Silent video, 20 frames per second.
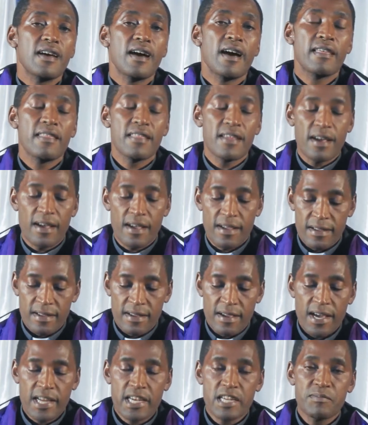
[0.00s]

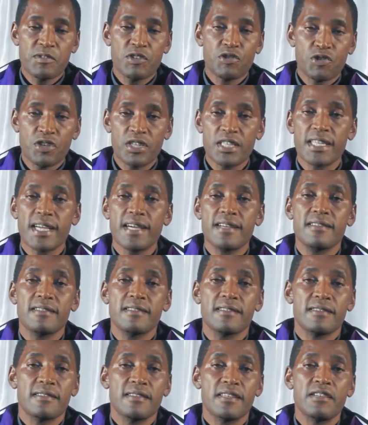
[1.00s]
other
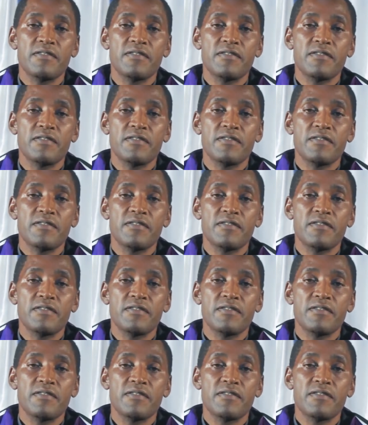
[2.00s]
administrators,